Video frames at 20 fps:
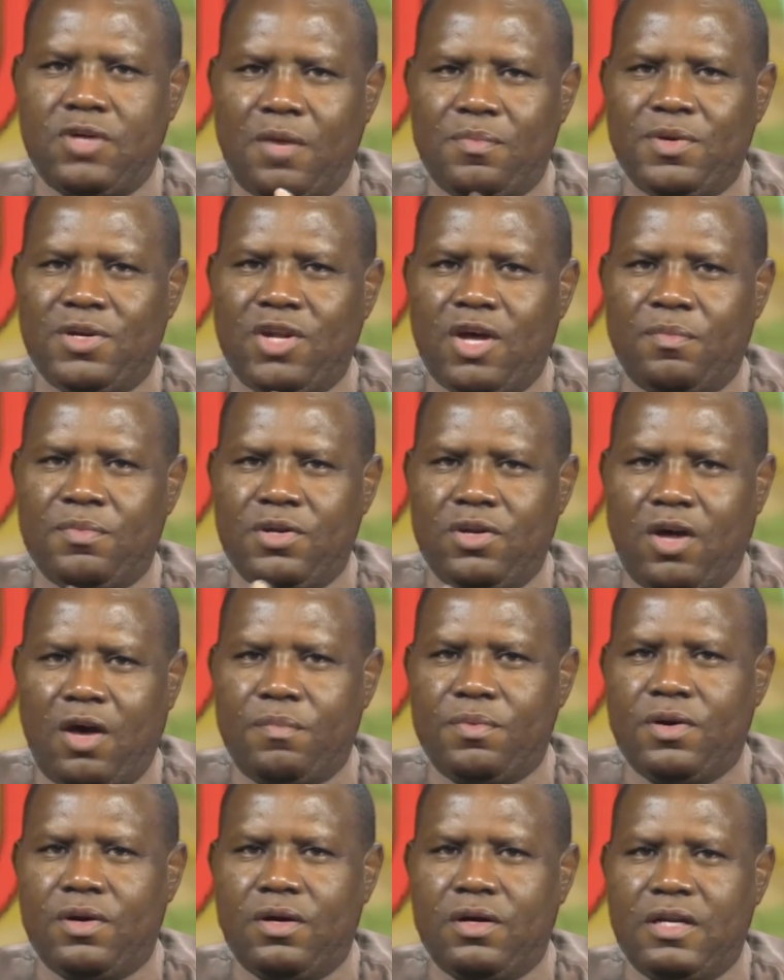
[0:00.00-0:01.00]

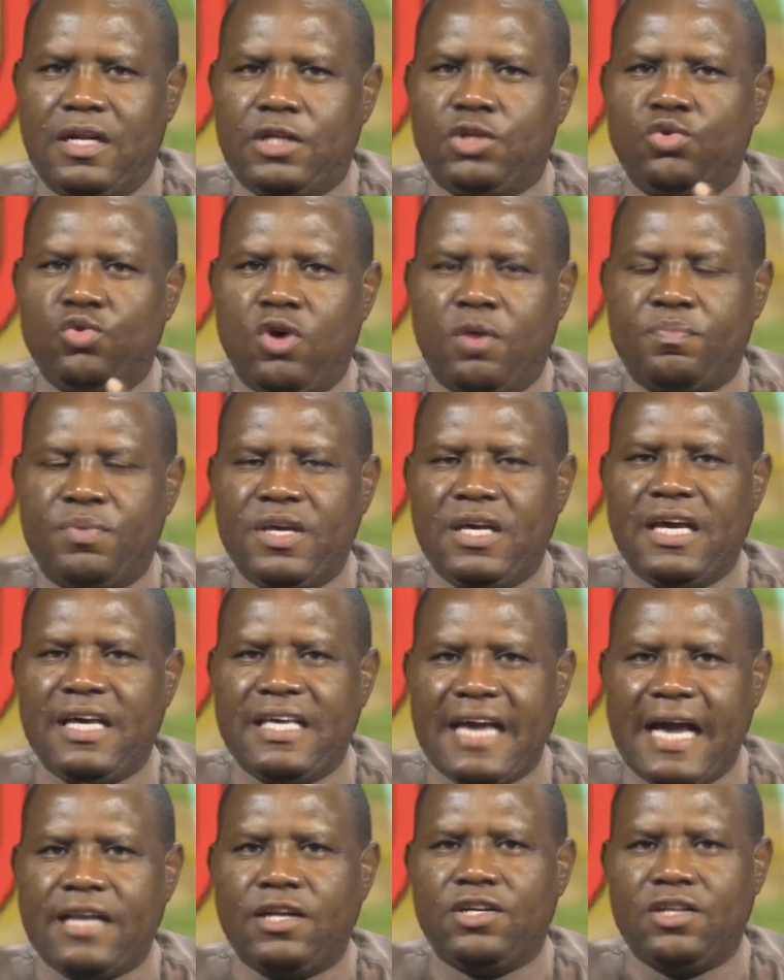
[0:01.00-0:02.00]

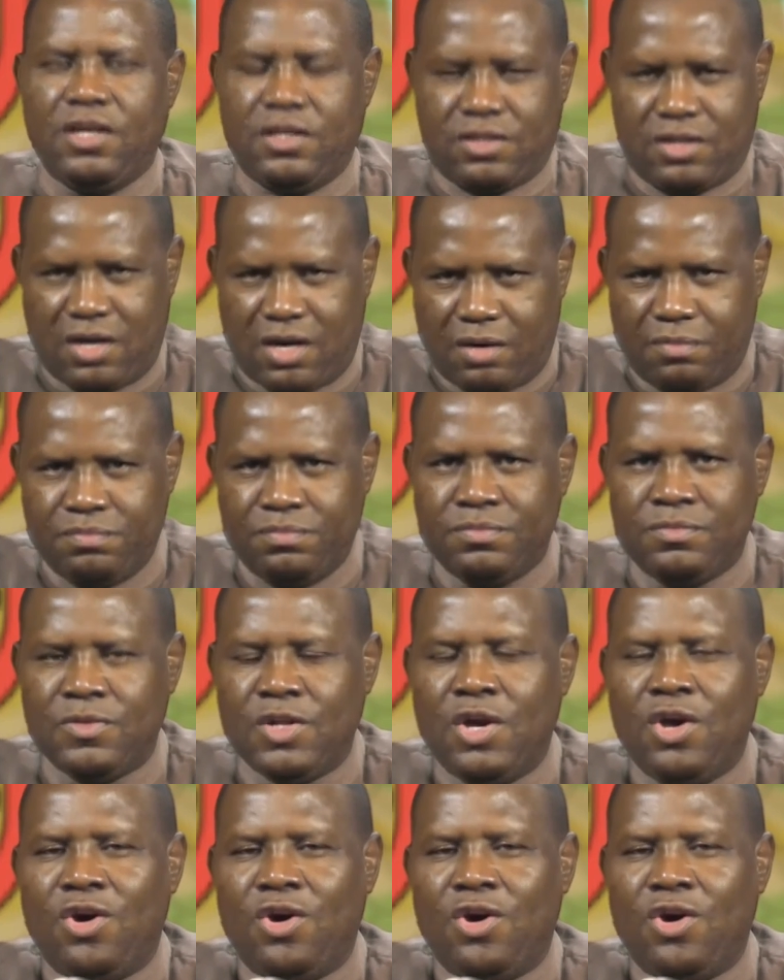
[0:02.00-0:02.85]
www.urpguyana.com,